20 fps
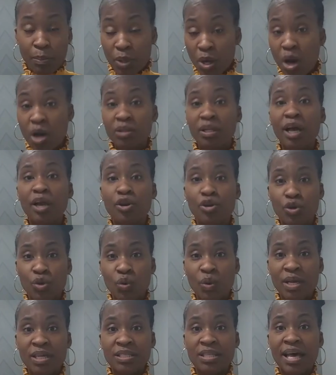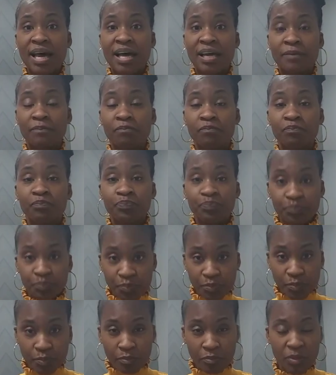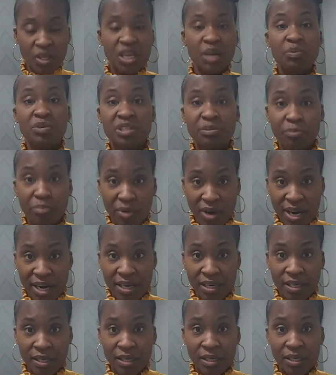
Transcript: and all I knew is that it was in bread.